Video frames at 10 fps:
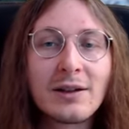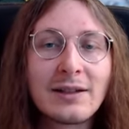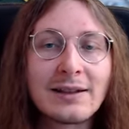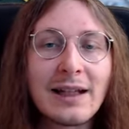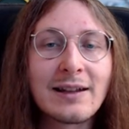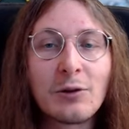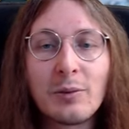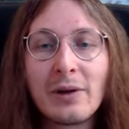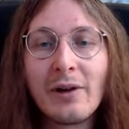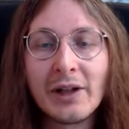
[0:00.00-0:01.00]
That could
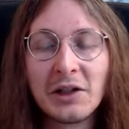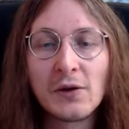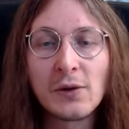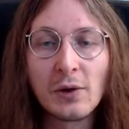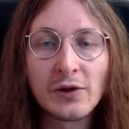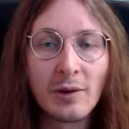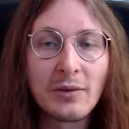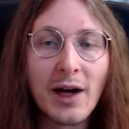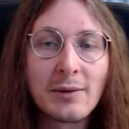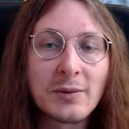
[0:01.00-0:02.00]
be very useful
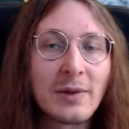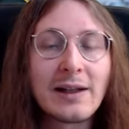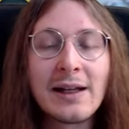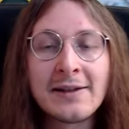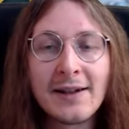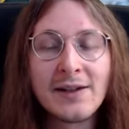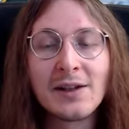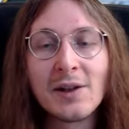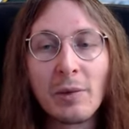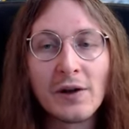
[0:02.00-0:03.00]
sometimes, let's say
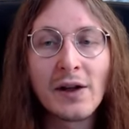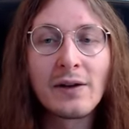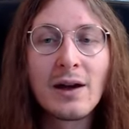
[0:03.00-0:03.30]
60%.